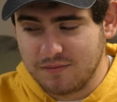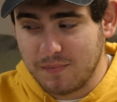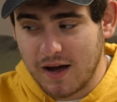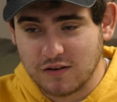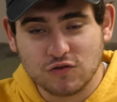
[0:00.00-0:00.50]

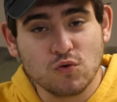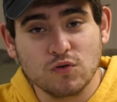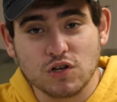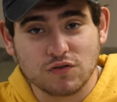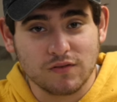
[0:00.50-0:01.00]
my
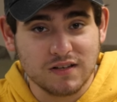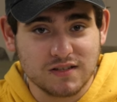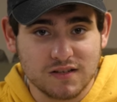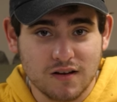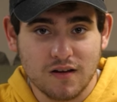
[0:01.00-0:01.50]
school just
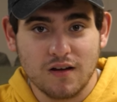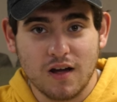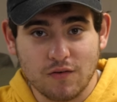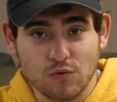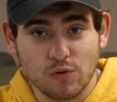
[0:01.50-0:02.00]
released
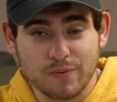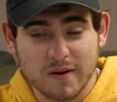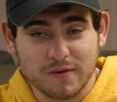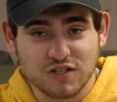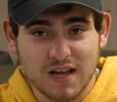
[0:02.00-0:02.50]
a rule pretty much